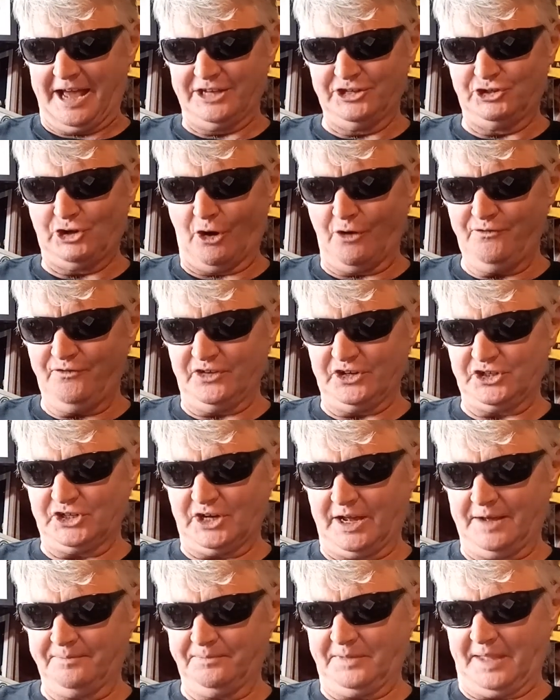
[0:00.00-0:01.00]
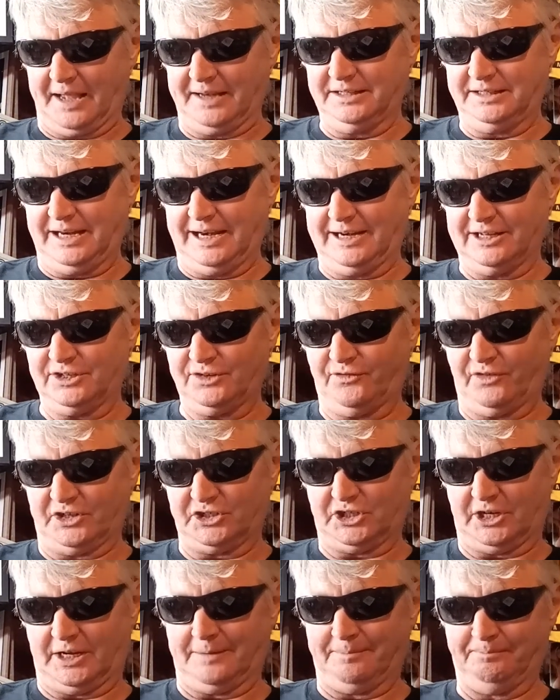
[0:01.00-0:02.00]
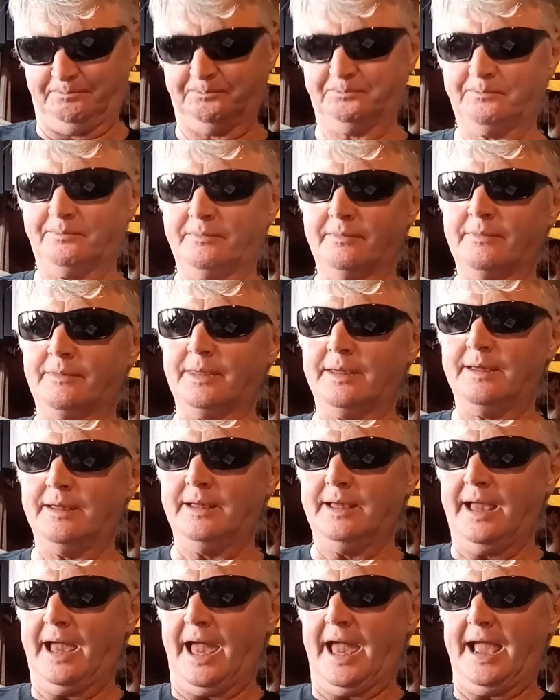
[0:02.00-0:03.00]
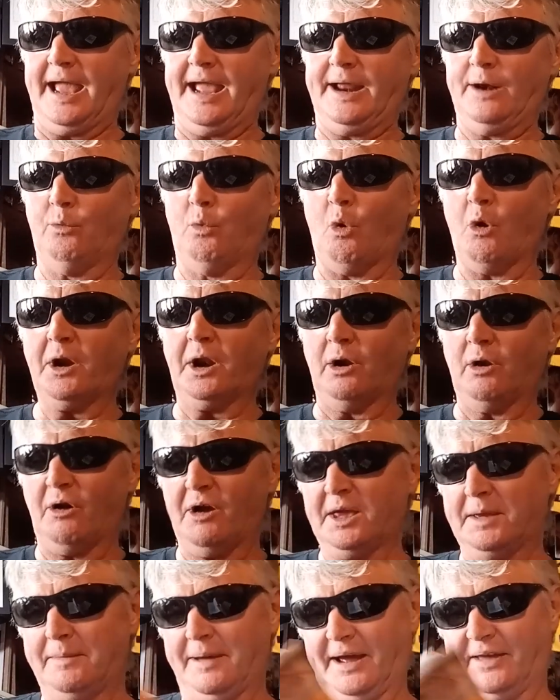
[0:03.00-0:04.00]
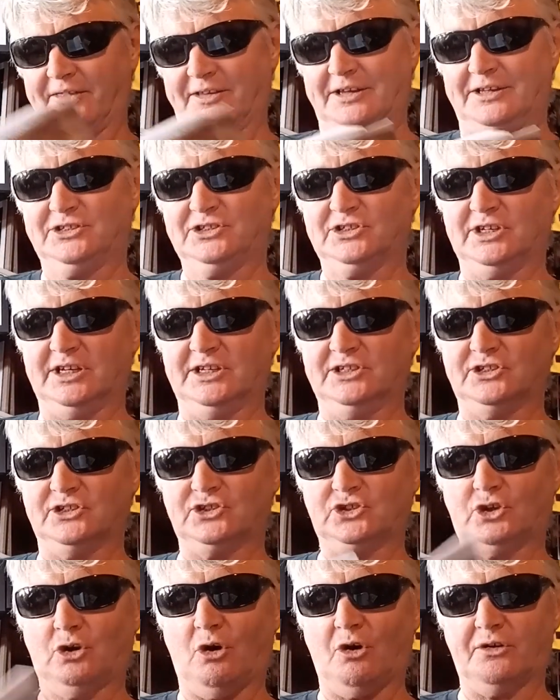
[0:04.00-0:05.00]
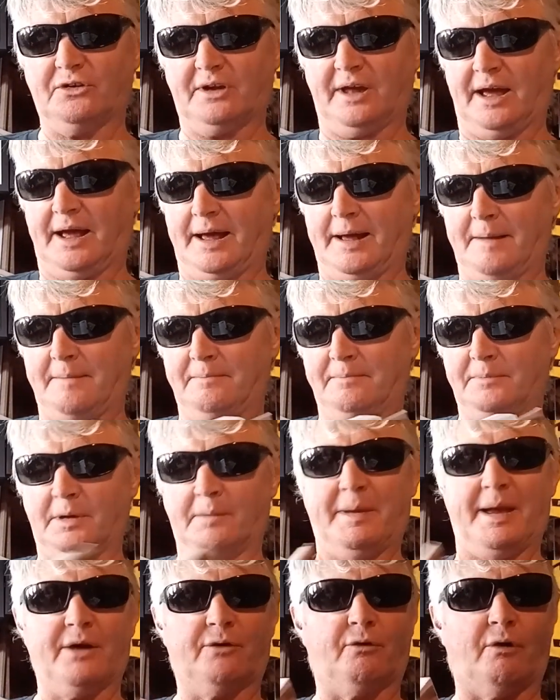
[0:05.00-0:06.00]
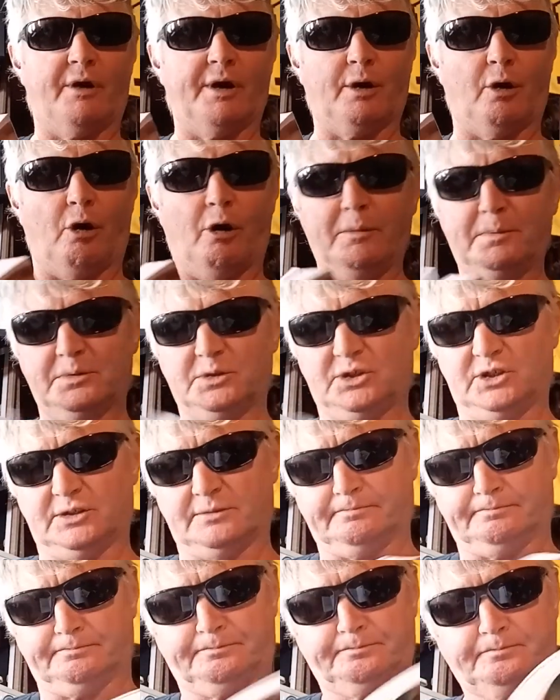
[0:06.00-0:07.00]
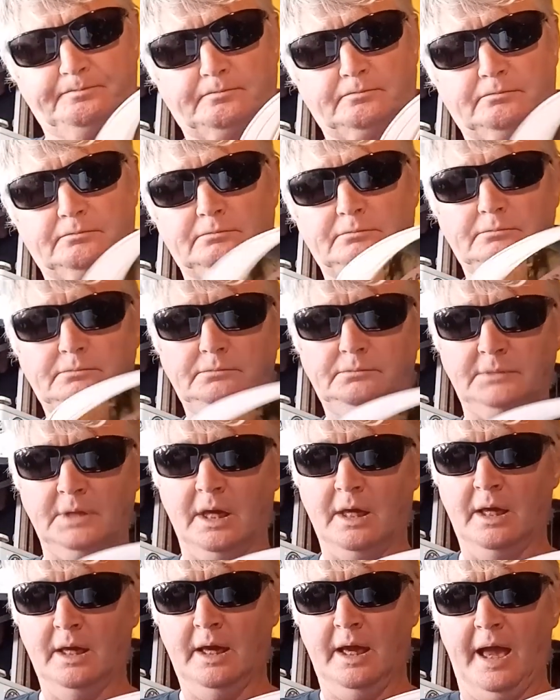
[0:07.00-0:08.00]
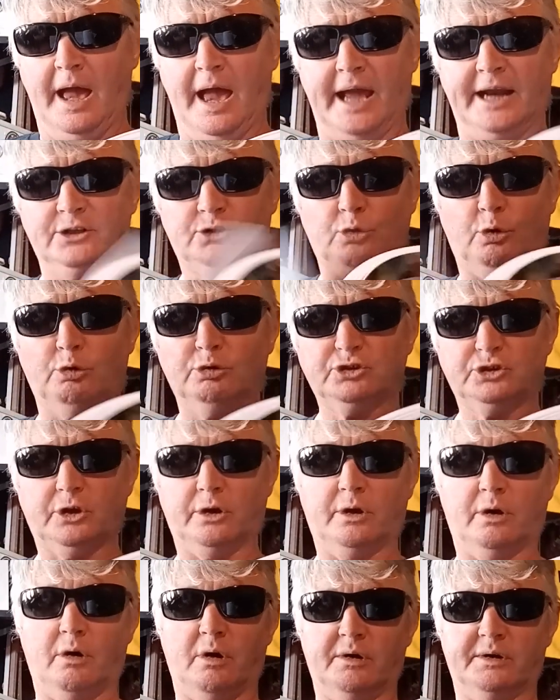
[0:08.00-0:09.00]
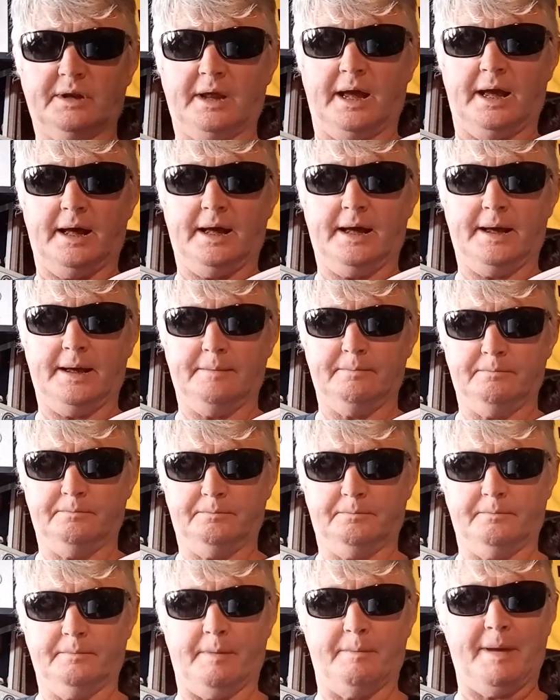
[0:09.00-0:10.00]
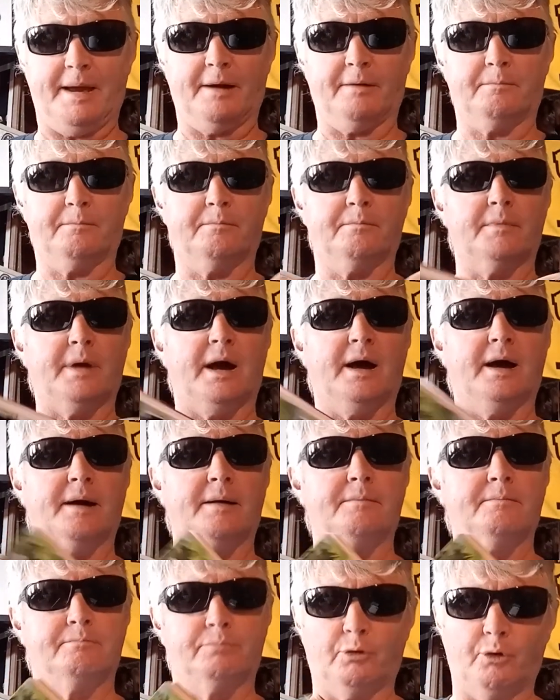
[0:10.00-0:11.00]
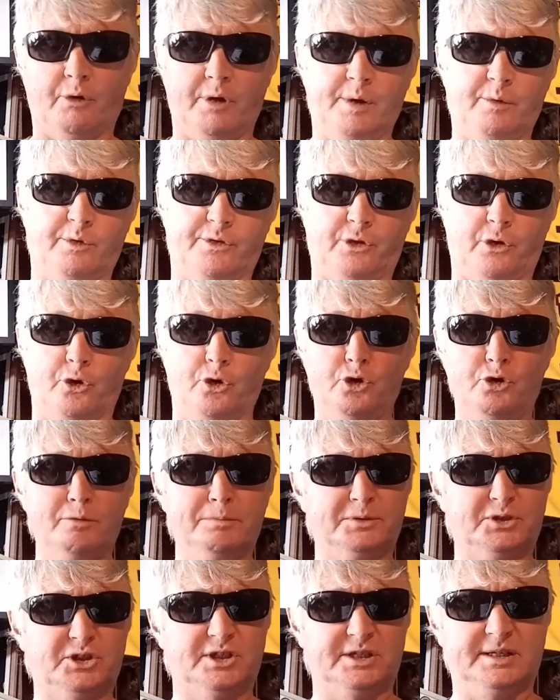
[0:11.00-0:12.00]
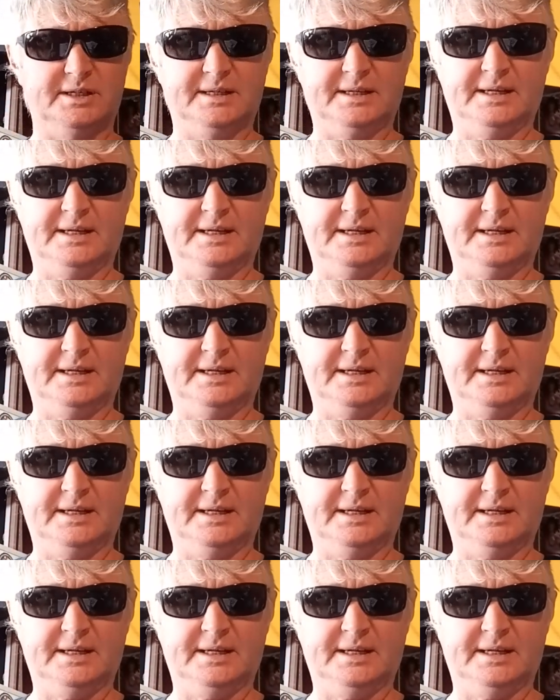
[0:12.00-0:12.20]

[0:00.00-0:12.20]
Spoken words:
Joe Fisher and Dennis Fisher. And what I like about this is it's got about growing hops, and it's also got about brewing with herbs,